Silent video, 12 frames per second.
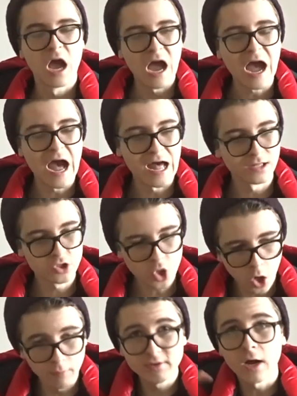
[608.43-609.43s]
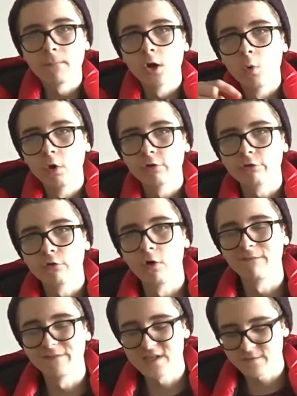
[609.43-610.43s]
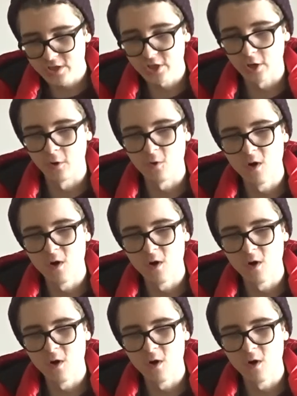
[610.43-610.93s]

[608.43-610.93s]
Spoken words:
and comment down below what you thought of this video.